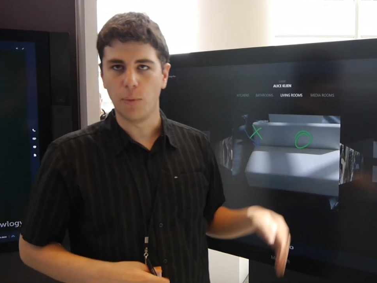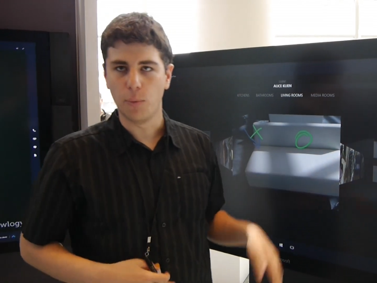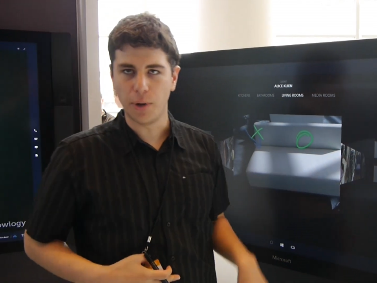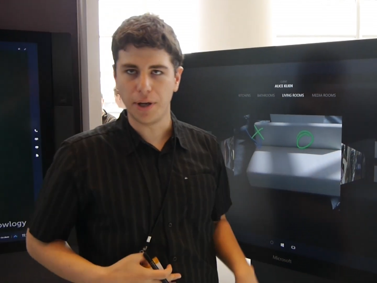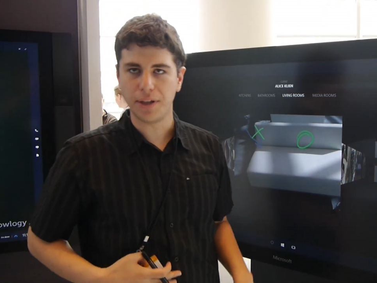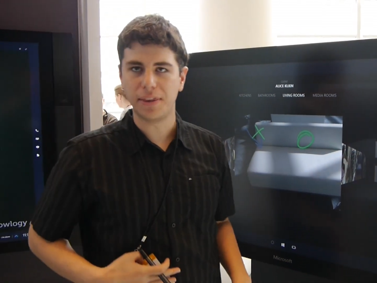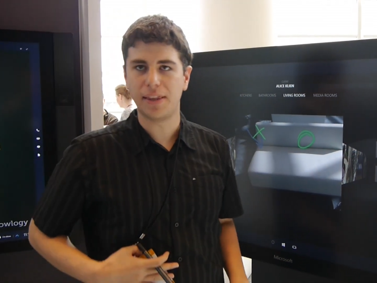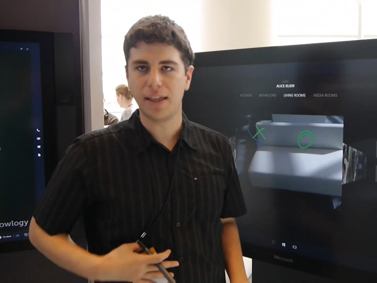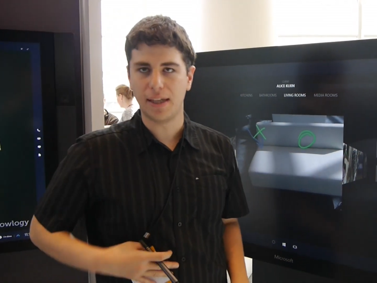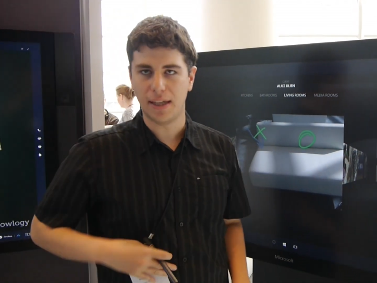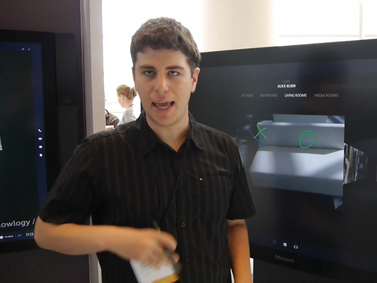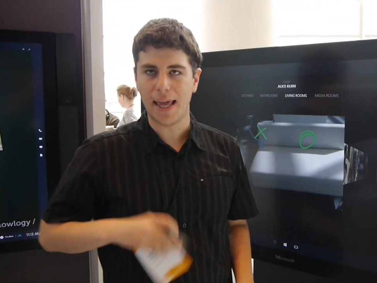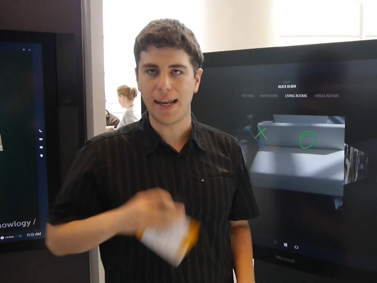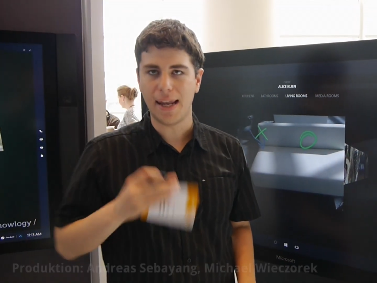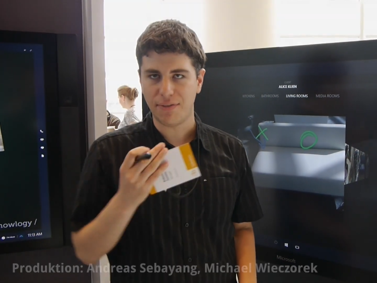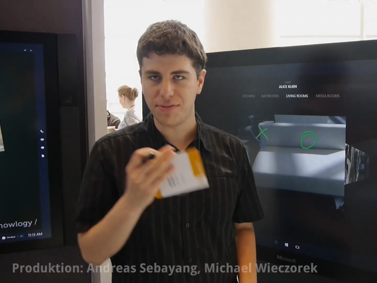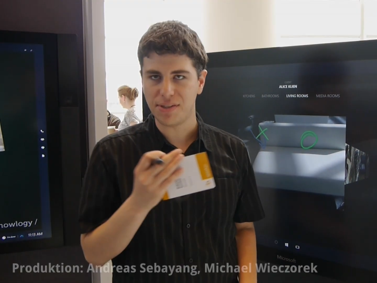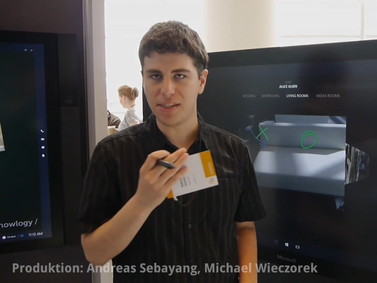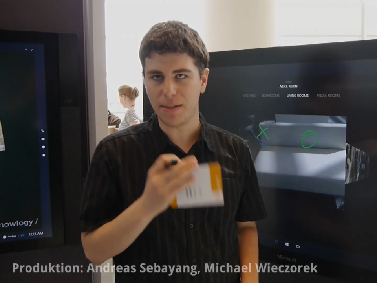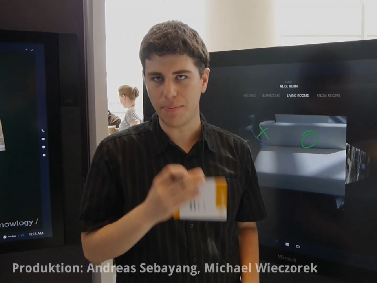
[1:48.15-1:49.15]
with the
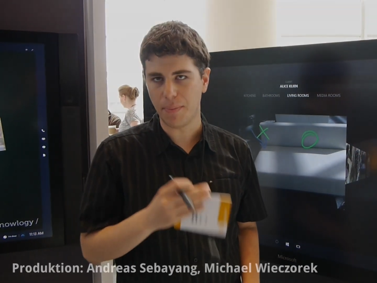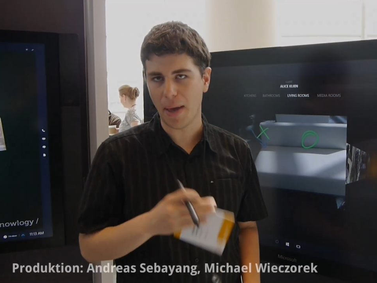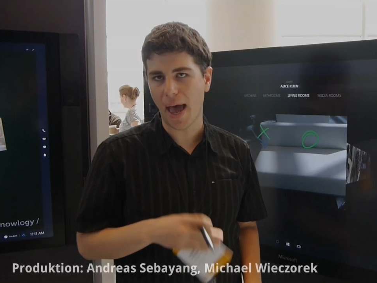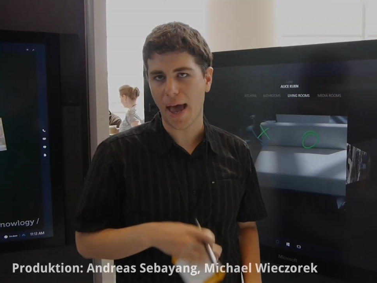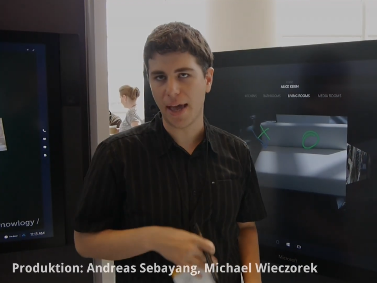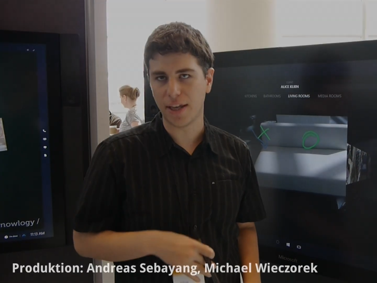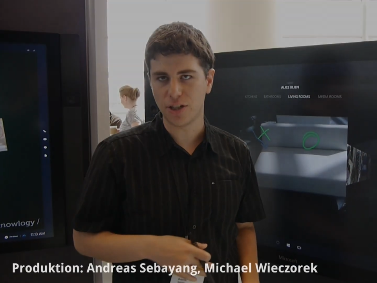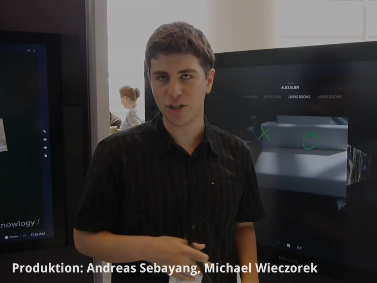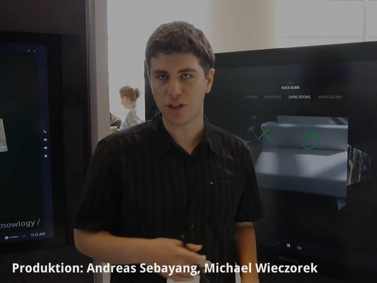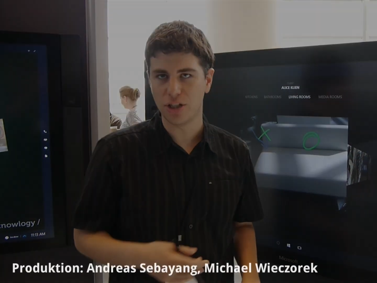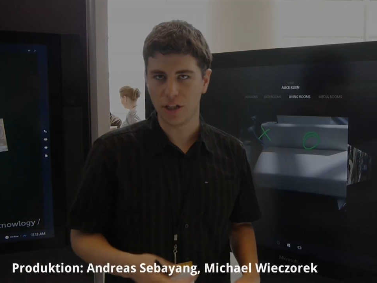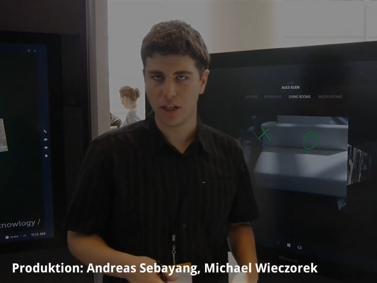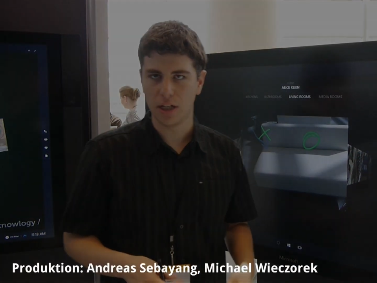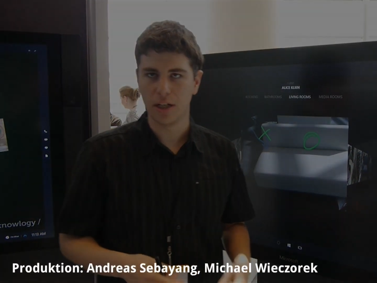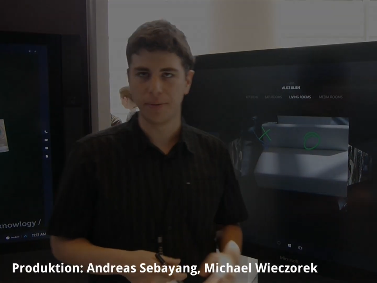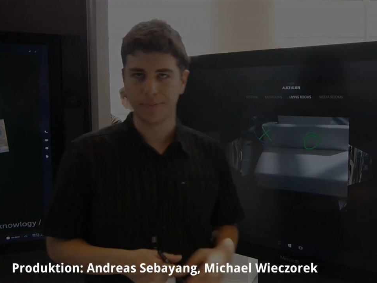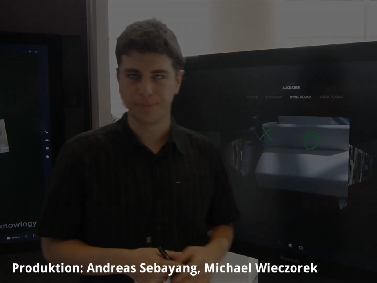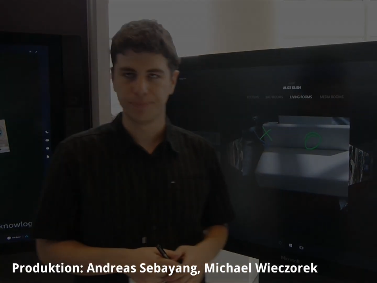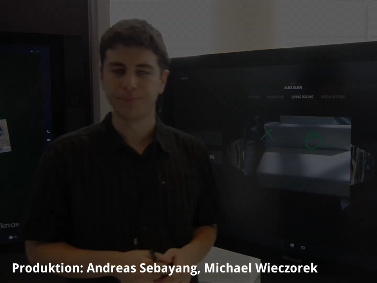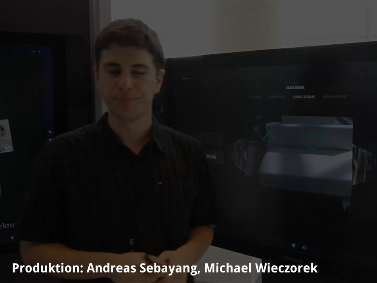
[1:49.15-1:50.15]
NFC
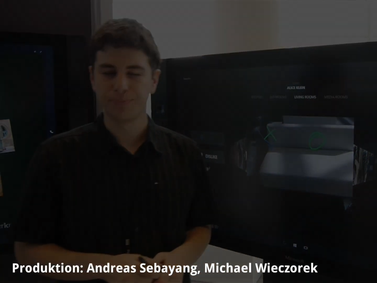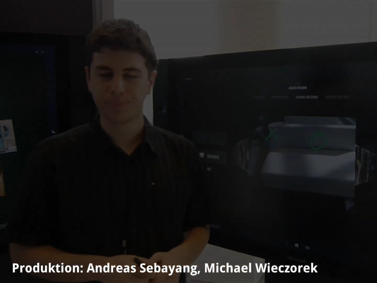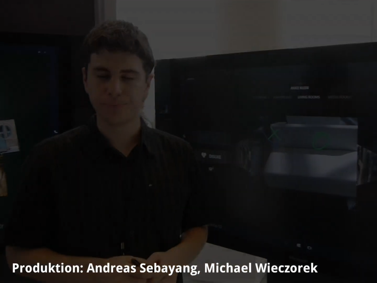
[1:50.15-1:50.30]
badge.